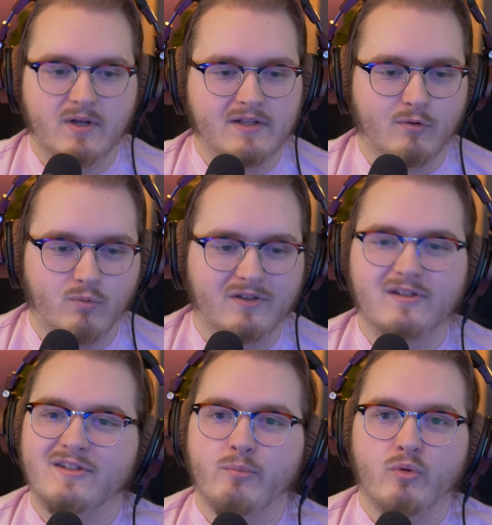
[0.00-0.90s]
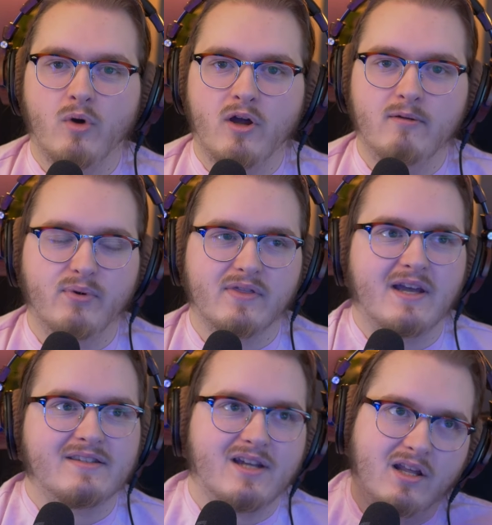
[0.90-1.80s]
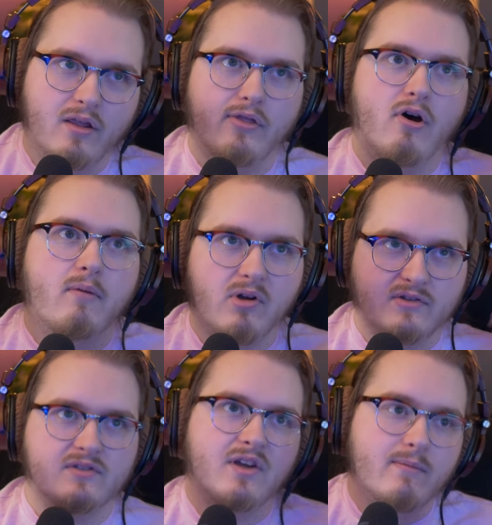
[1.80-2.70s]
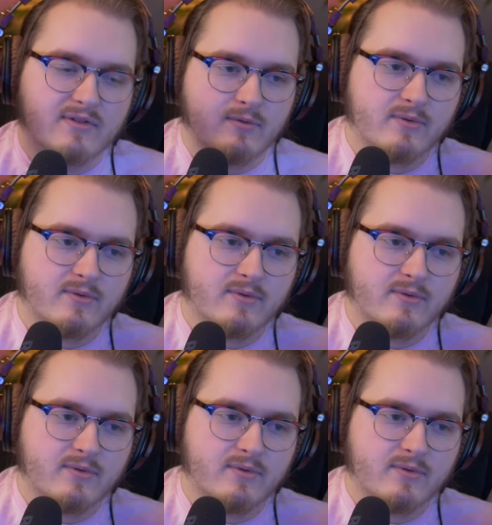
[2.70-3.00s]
it's a really simple one, but that's kind of the thought process I was in.